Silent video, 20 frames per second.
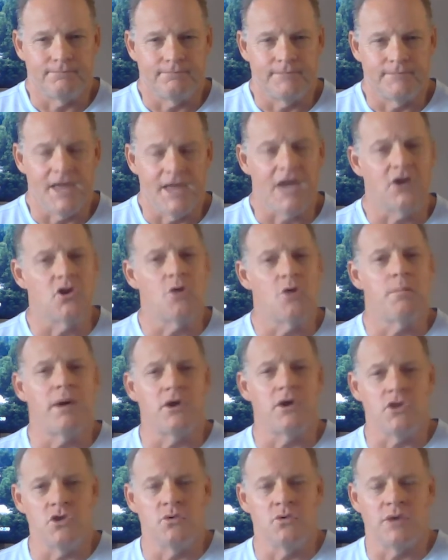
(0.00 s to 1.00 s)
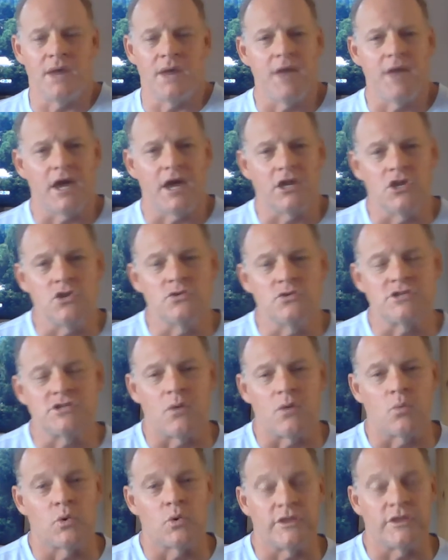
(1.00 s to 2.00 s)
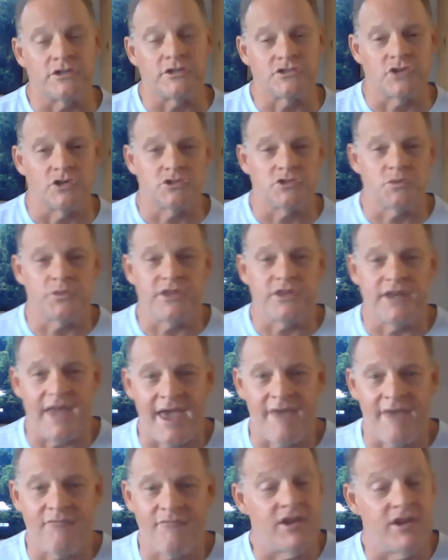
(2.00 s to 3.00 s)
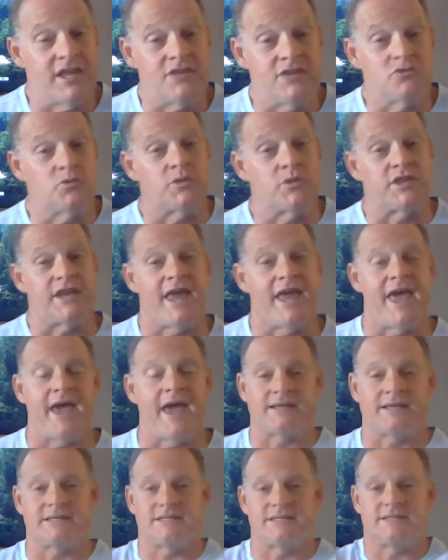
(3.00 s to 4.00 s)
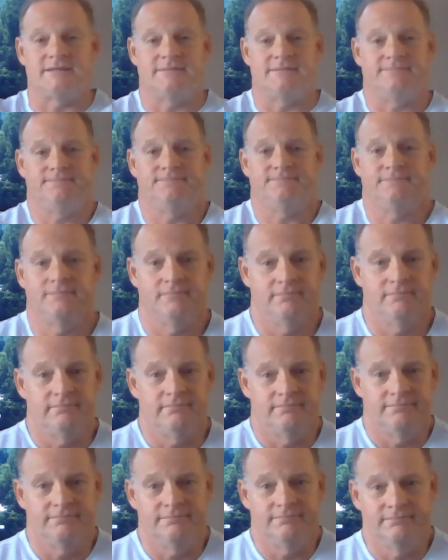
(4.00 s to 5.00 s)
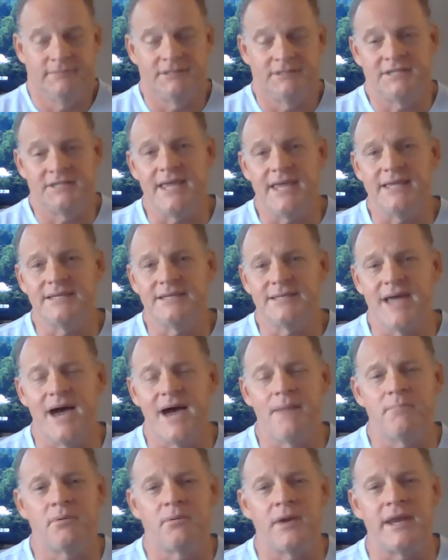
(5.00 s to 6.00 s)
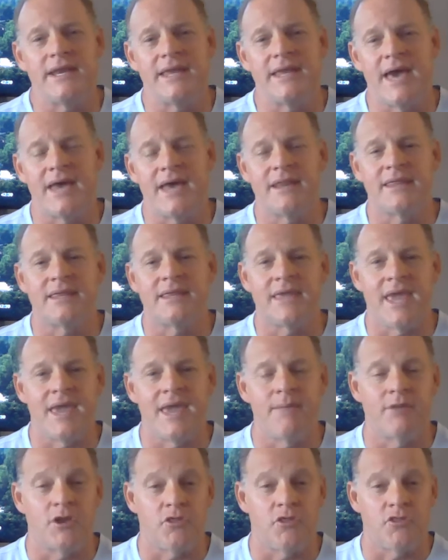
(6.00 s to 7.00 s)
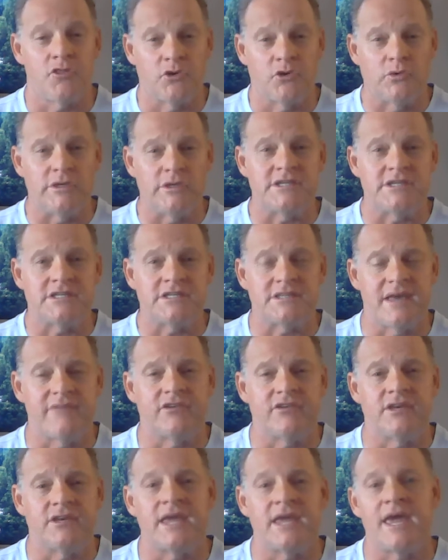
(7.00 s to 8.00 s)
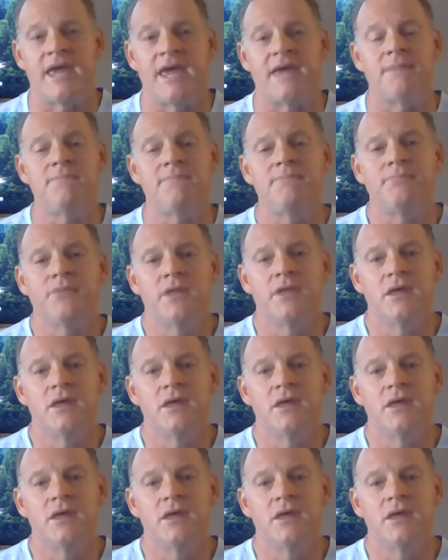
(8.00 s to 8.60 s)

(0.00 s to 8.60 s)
Now, I don't know about you, and I'm not going to use that word that starts with an F and ends with an X. But taking Tom Brady out of the game in a 37 game,